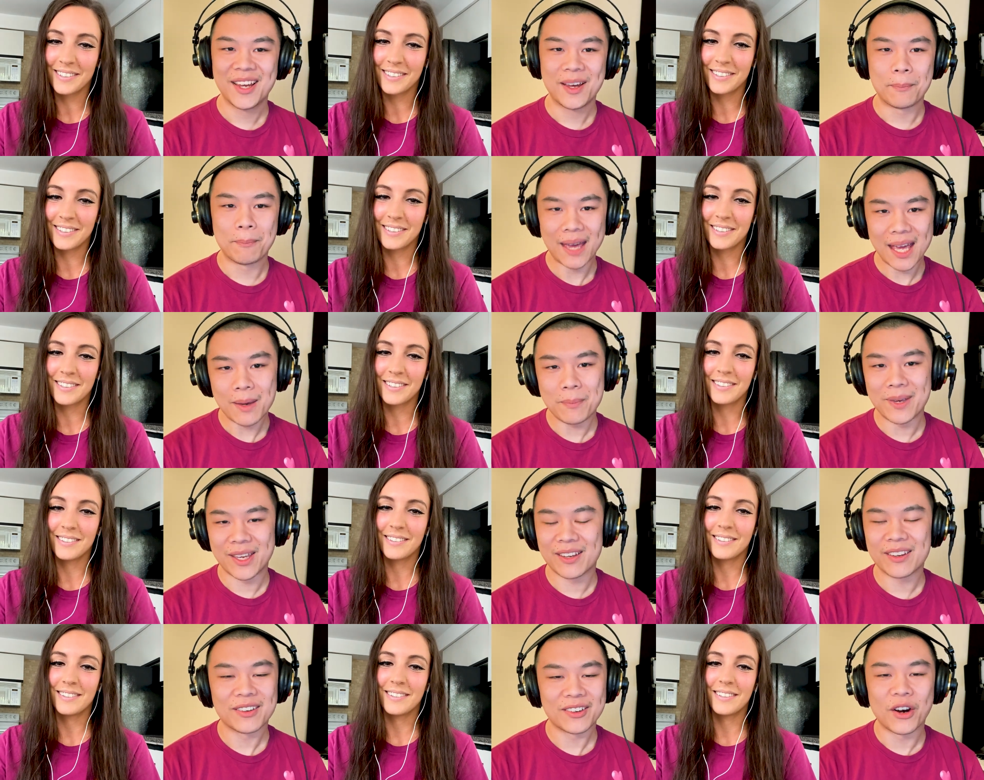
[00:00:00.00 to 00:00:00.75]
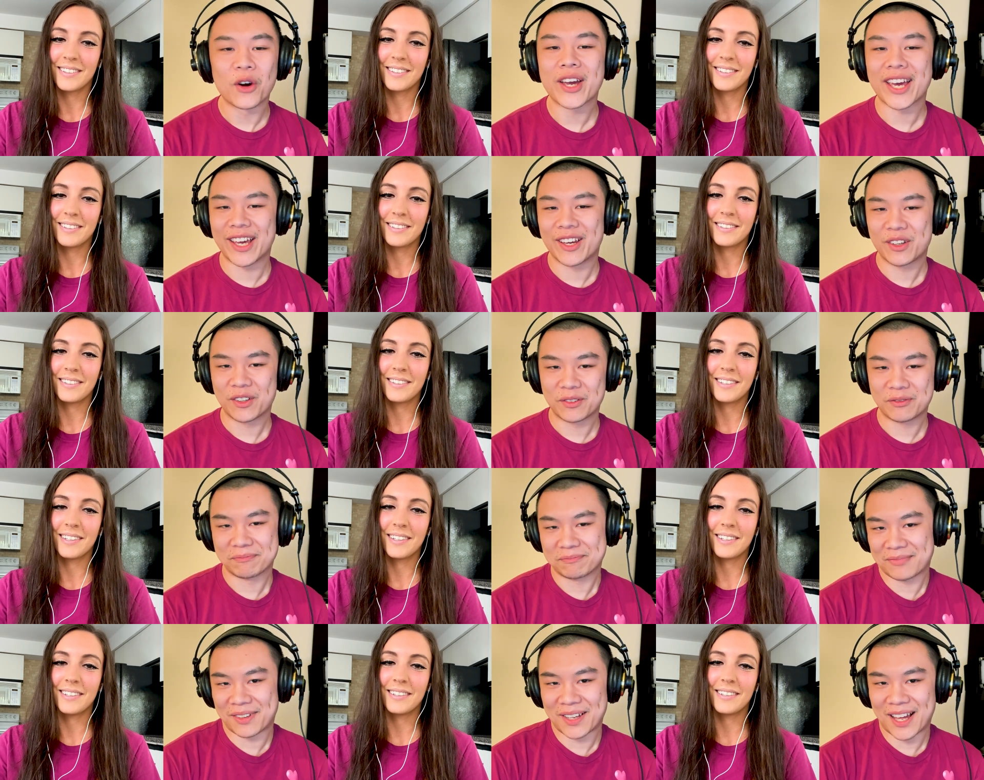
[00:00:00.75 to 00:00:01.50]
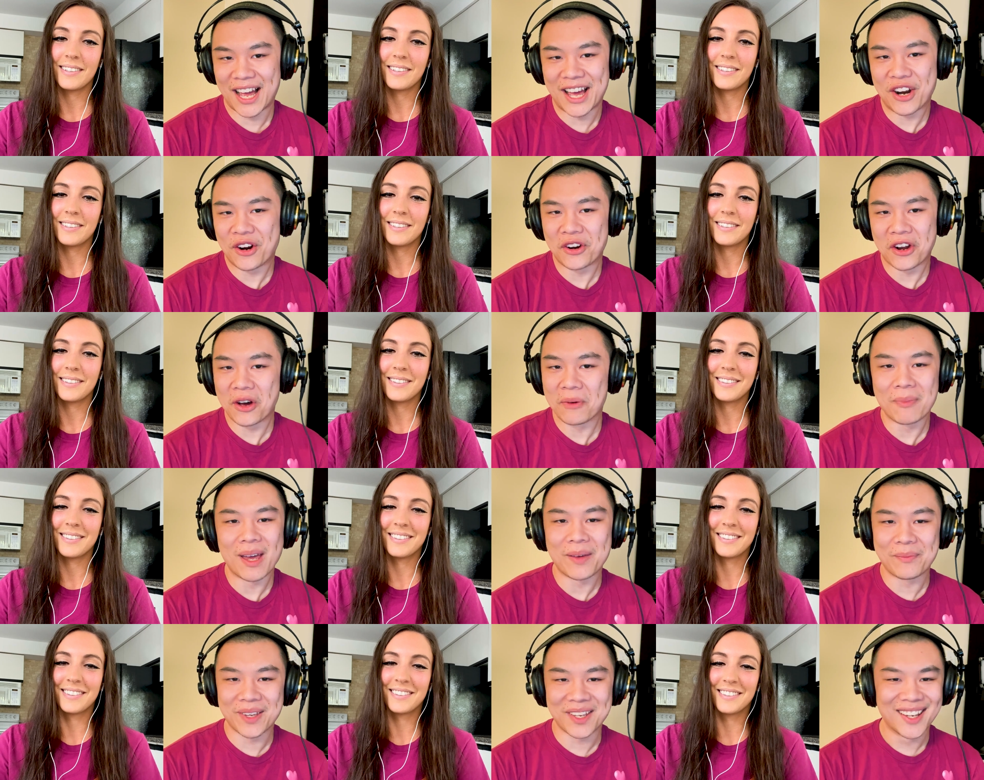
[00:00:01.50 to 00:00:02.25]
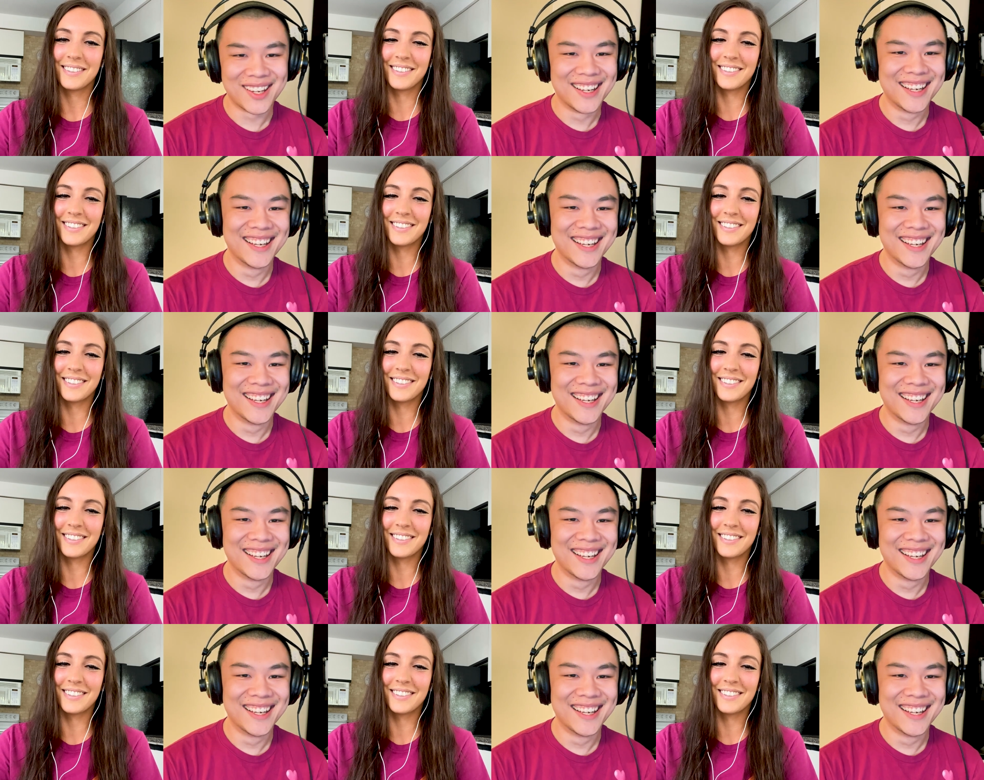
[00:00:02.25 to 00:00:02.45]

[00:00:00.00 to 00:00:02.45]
Speaker 1: Maybe. Okay, I don't know, maybe.